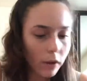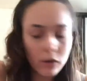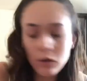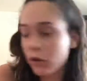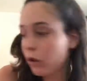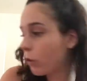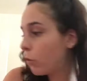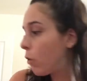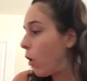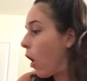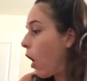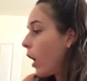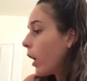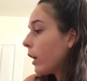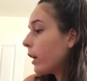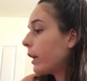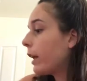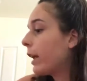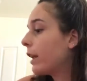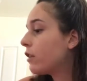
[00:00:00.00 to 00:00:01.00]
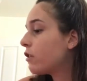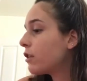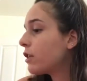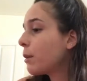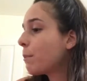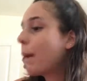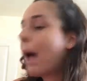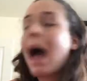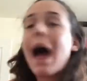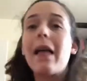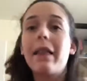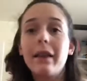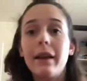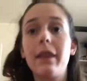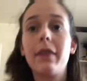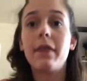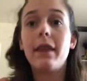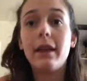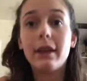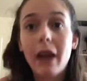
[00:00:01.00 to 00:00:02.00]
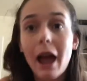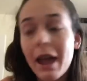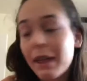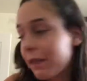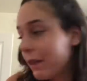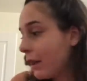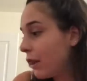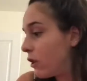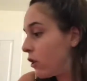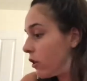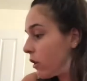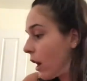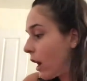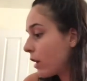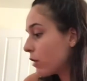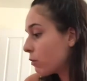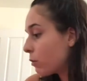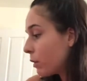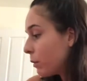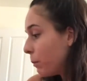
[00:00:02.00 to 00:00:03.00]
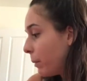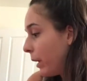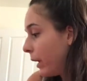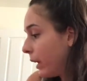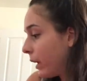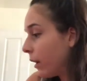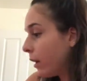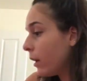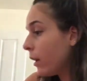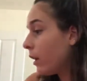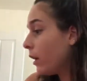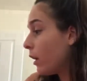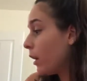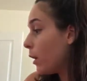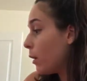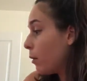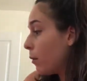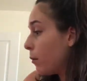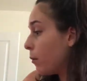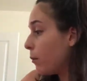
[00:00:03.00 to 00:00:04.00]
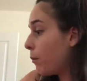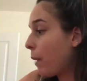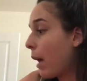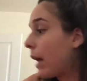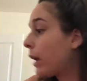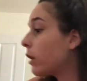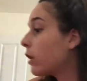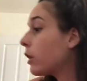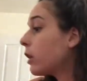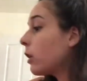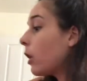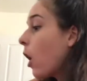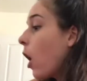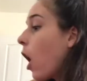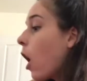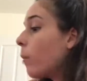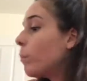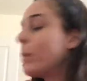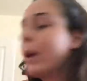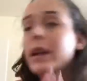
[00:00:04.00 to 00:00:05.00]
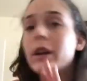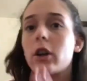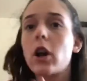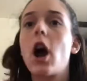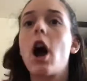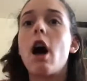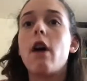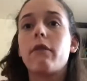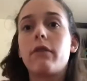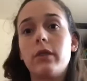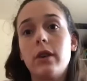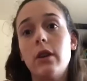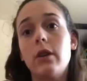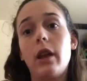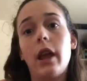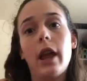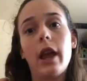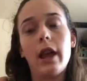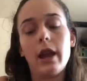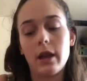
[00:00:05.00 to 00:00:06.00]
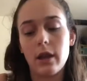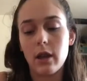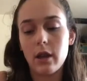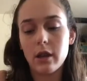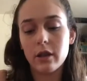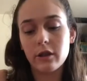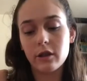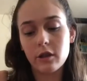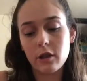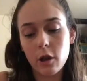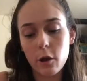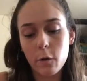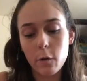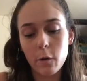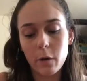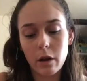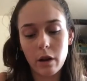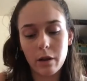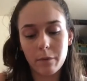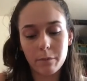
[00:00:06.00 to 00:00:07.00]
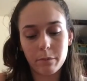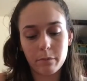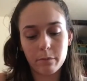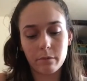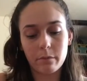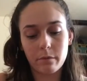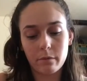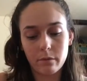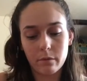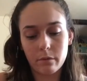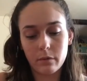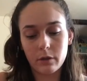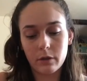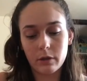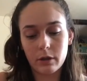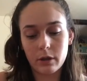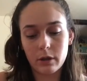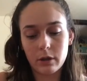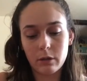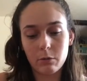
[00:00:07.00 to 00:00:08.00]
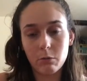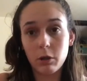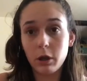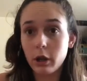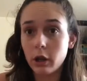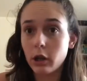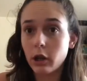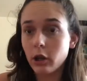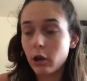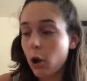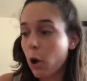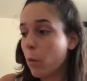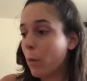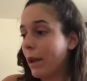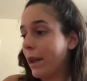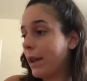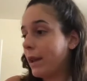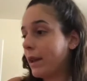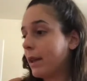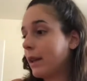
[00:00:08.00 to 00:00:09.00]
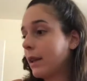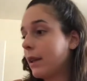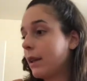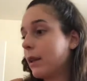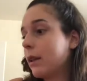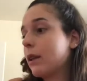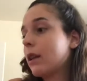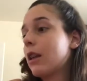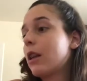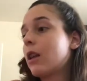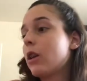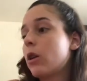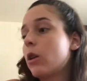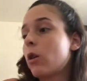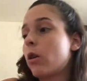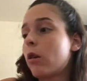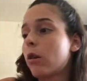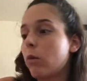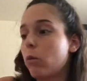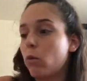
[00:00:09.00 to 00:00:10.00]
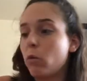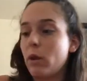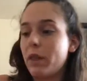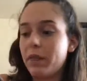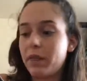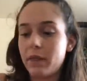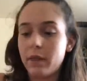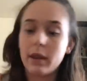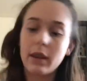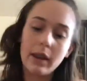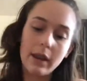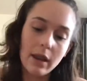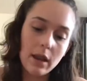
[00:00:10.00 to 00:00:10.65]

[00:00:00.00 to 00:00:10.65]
too hard into the palette, then I think you guys would be better off, okay? So we're gonna go in with